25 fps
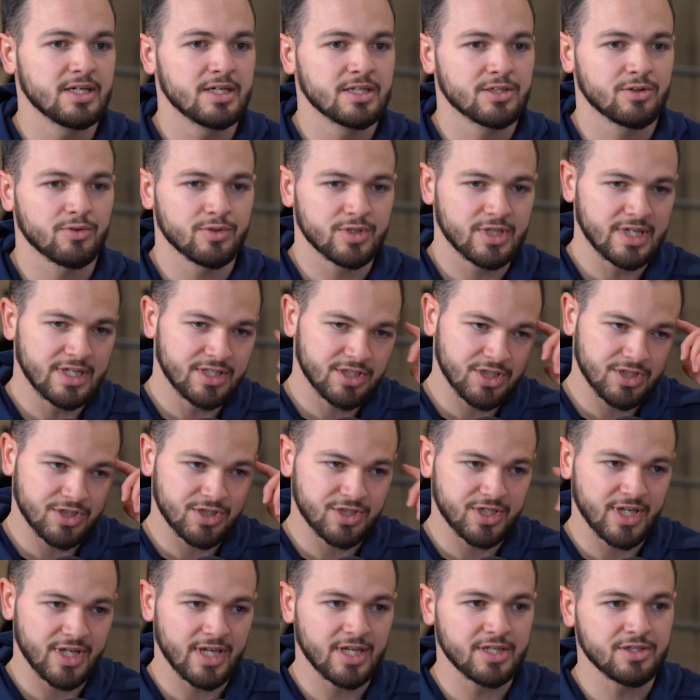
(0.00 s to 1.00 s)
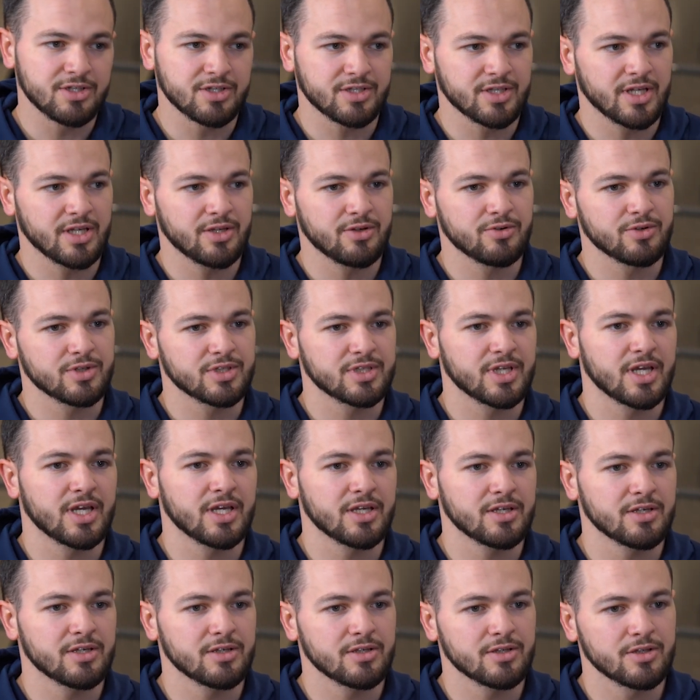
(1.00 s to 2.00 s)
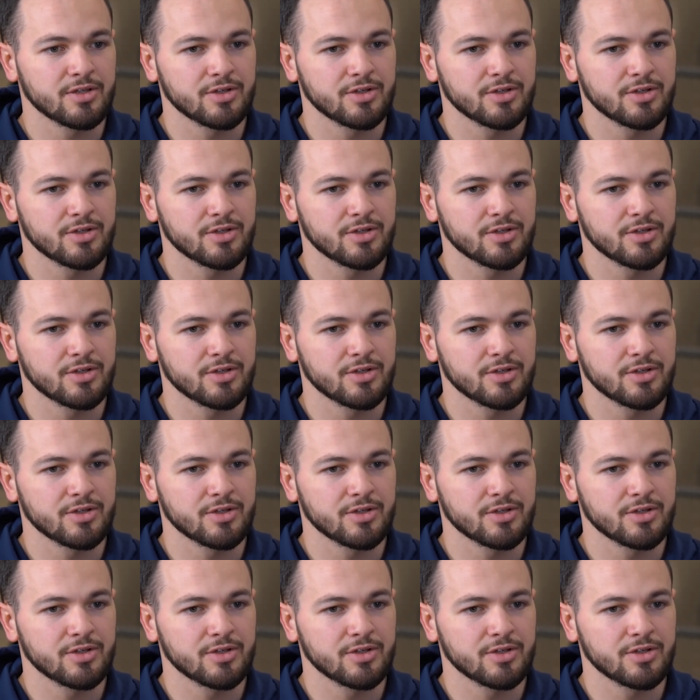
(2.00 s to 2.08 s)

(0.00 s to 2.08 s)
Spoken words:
So it just changes, like you were saying,